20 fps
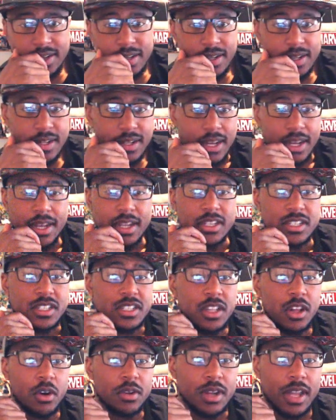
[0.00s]
They need to
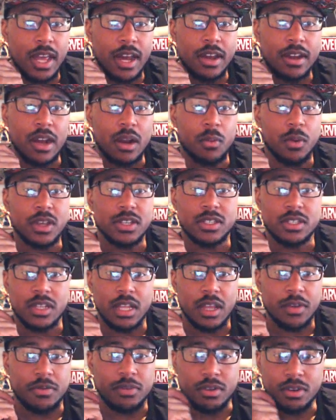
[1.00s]
slow down that Resident
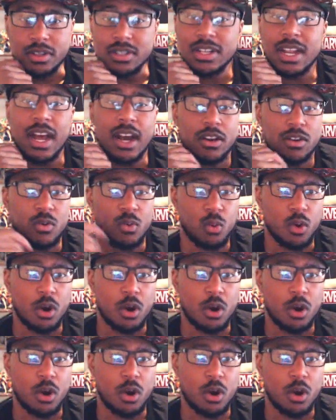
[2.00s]
Evil. It's not gonna work.